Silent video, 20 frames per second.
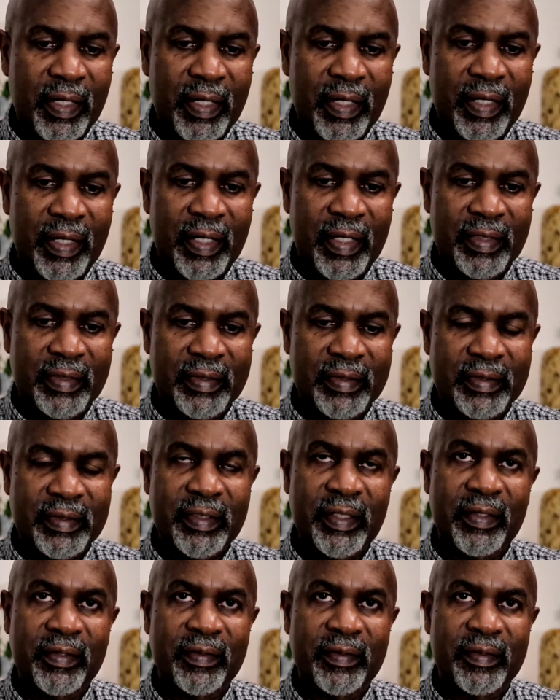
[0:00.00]
And,
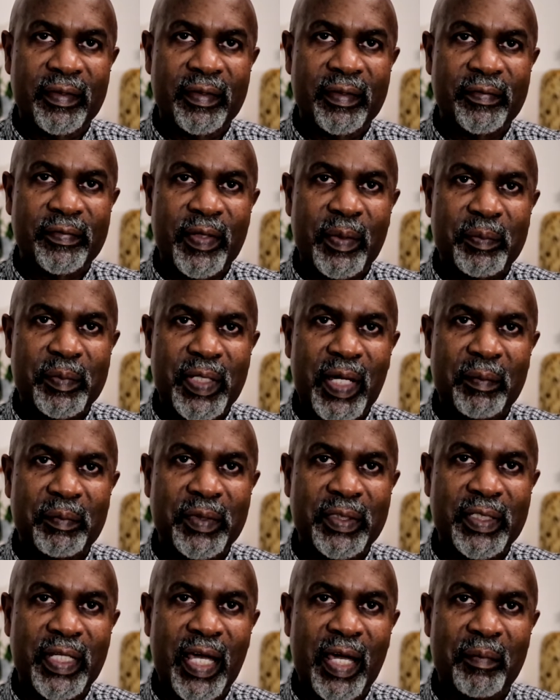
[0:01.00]
you know, from time
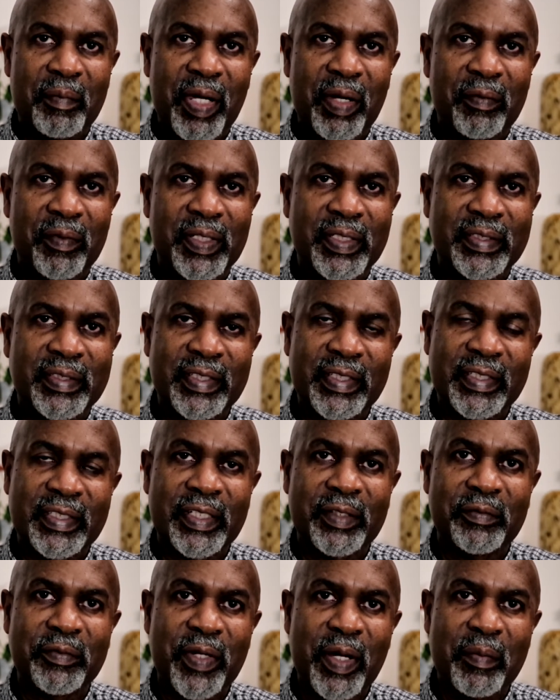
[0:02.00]
to time I will sit
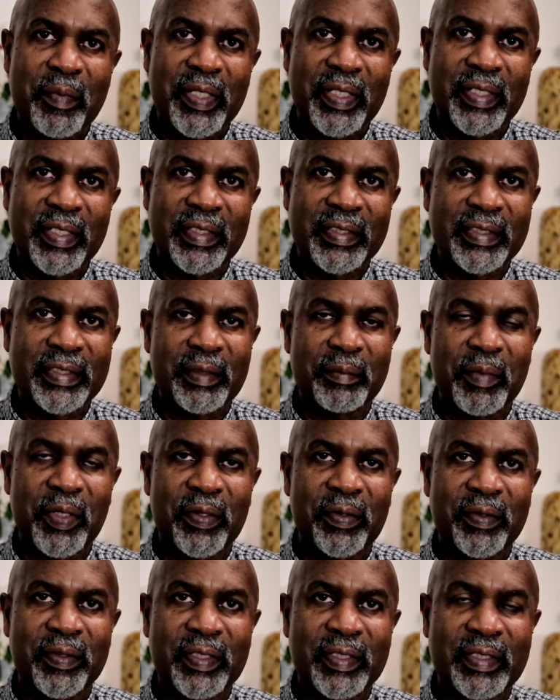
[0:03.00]
and reminisce
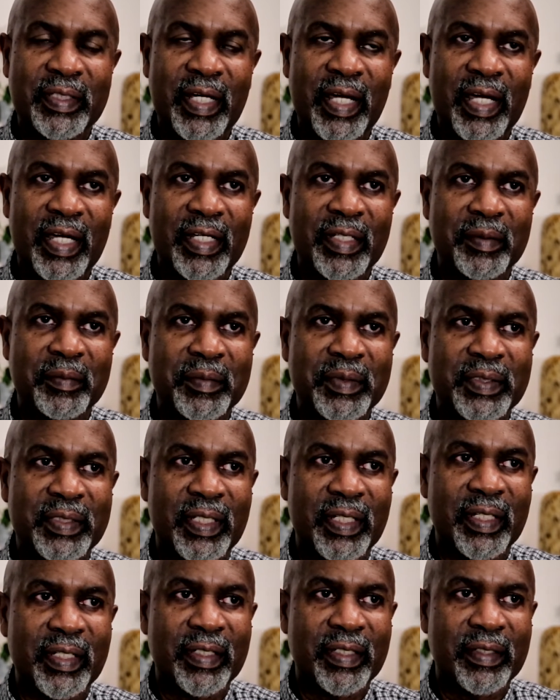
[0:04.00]
about the times,
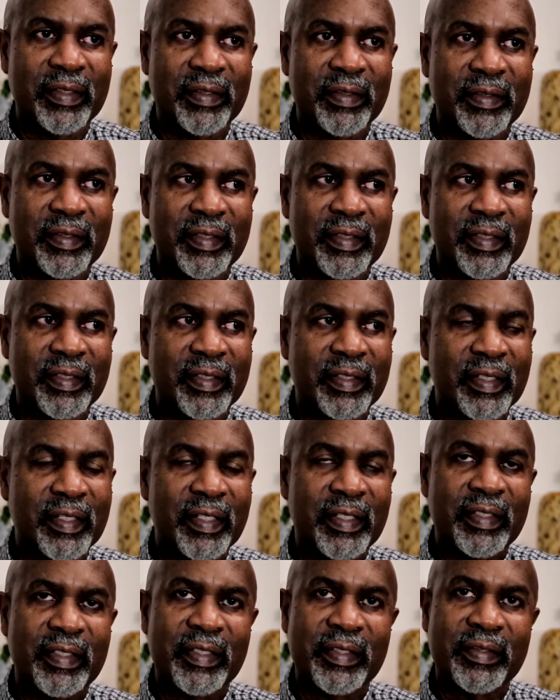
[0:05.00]
the
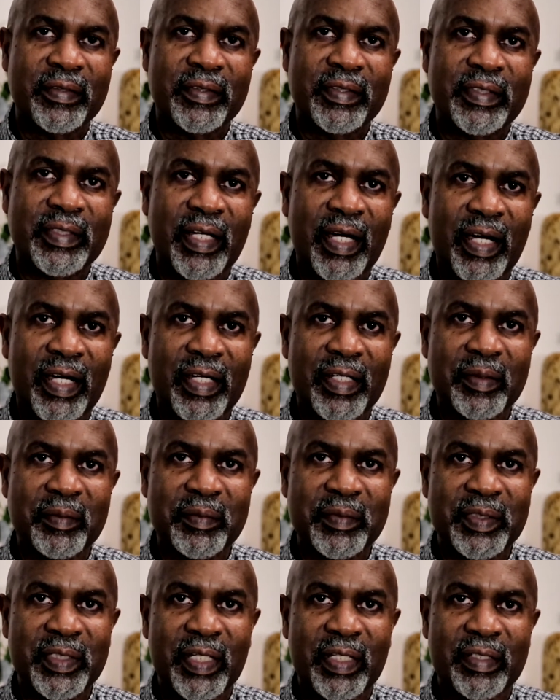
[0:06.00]
good
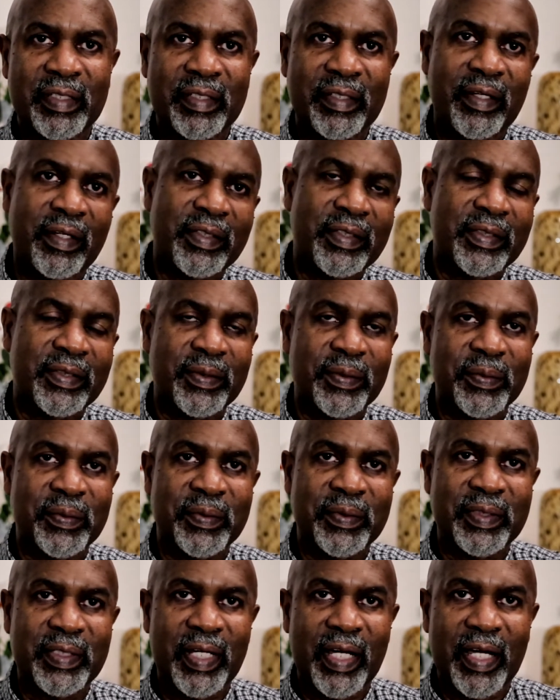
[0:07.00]
times and the not so
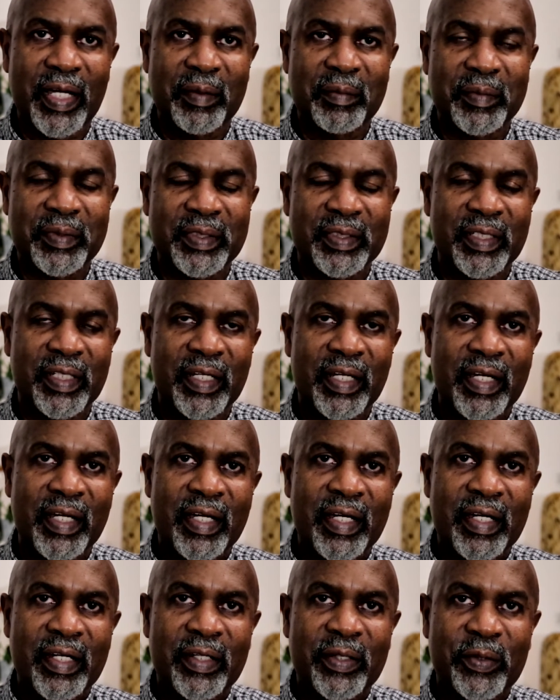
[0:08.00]
good times
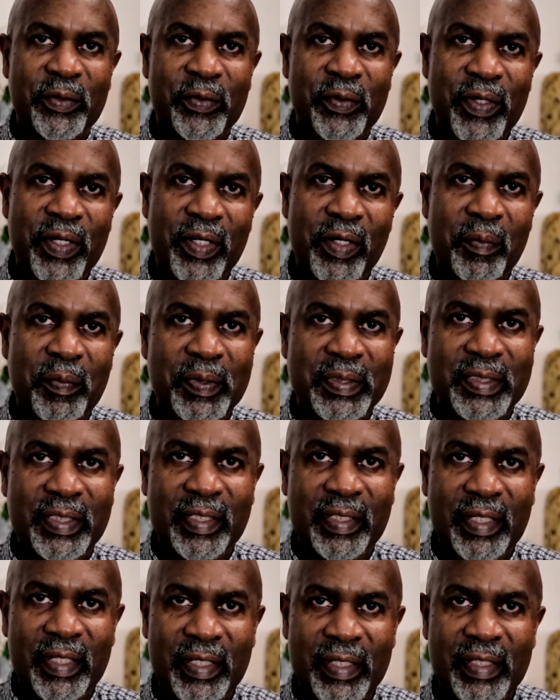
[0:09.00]
growing up as a
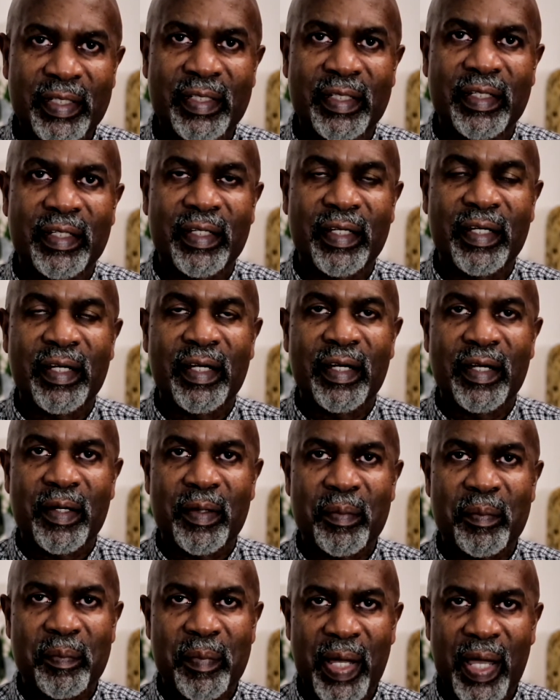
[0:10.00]
kid
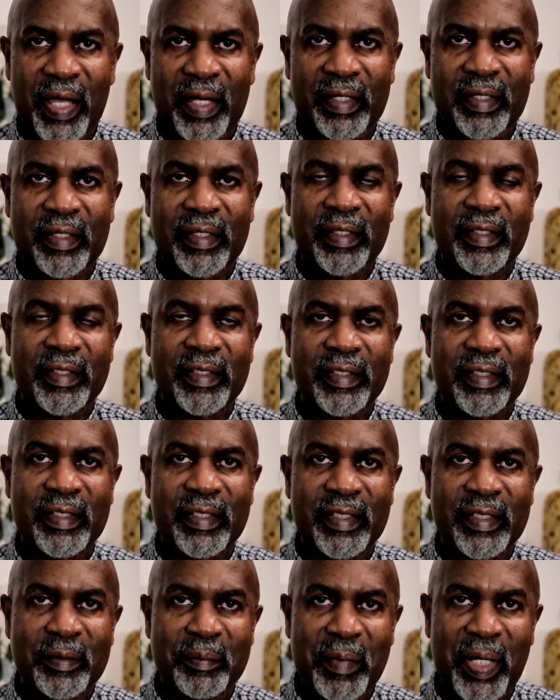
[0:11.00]
back
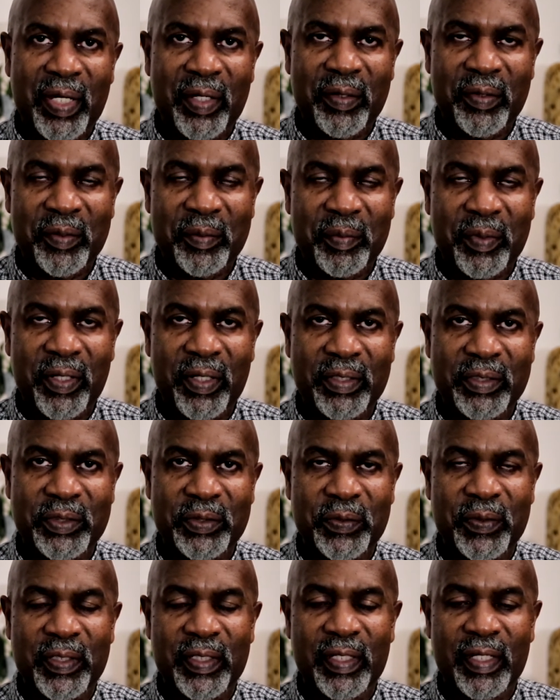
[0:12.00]
in my home
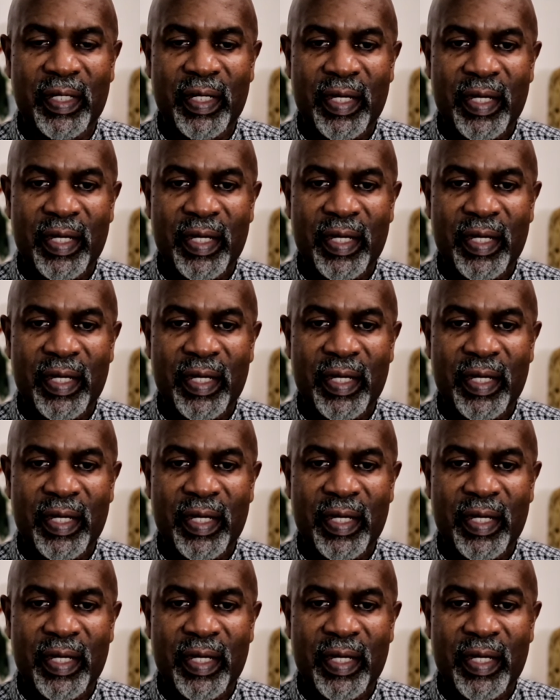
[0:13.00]
country.